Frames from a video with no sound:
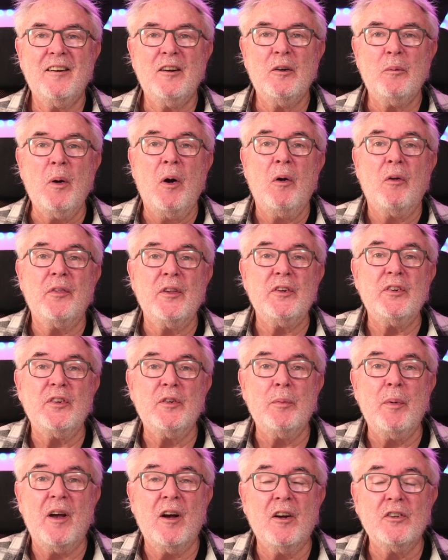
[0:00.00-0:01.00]
Well, this
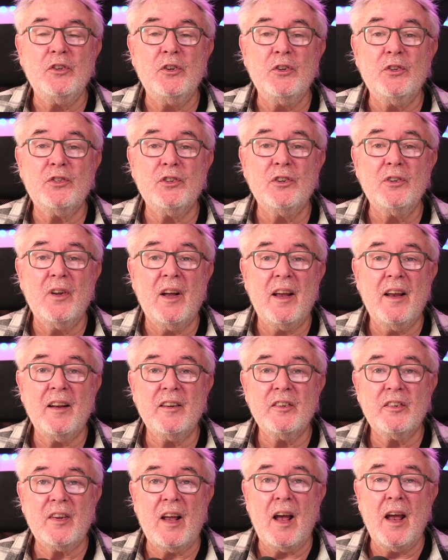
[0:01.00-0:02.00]
is a bit unusual. It's